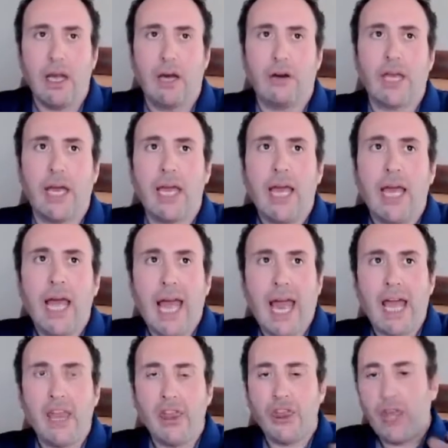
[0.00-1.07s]
Okay,
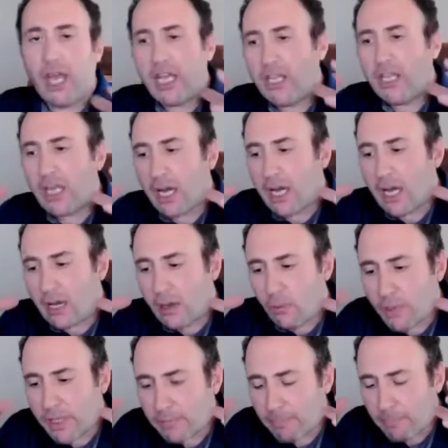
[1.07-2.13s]
and and uh,
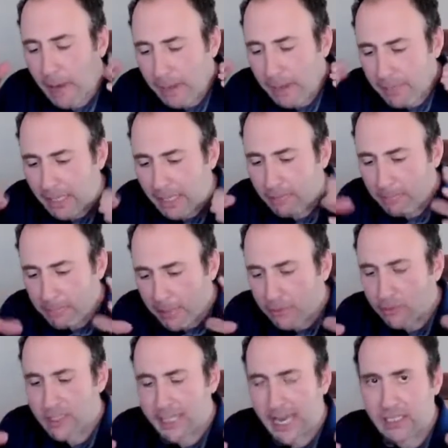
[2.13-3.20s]
when pipeline build
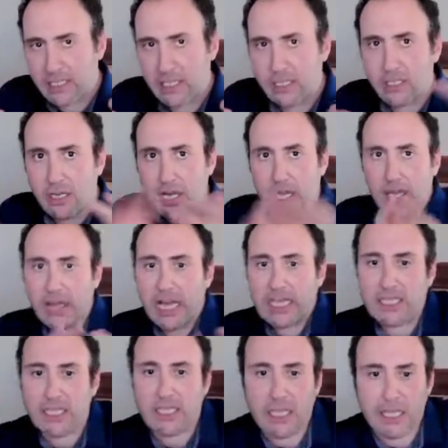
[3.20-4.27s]
those assets,
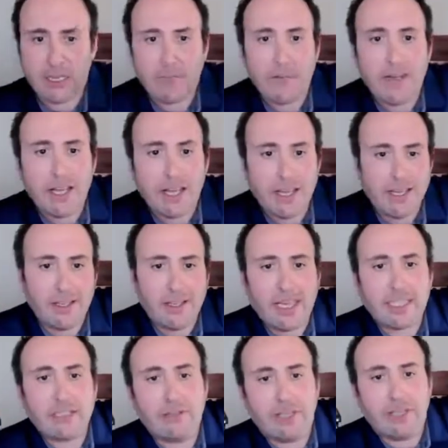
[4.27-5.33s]
that's in a
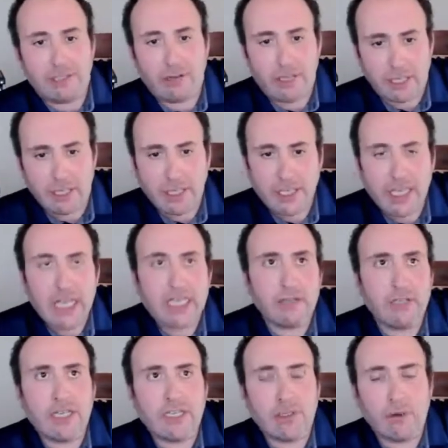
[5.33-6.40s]
yesterday's earning, uh,
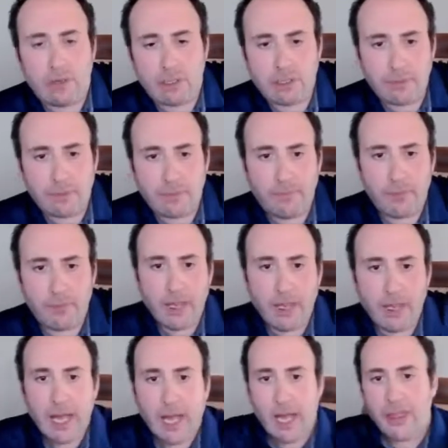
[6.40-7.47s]
yesterday's costs.
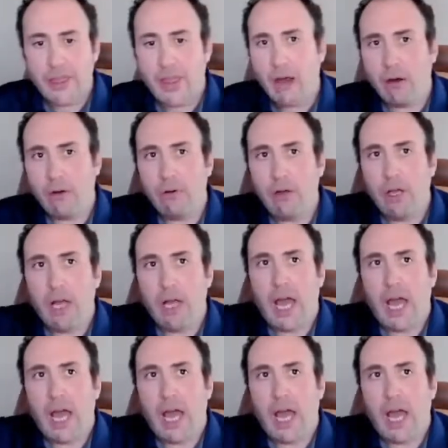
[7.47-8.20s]
Now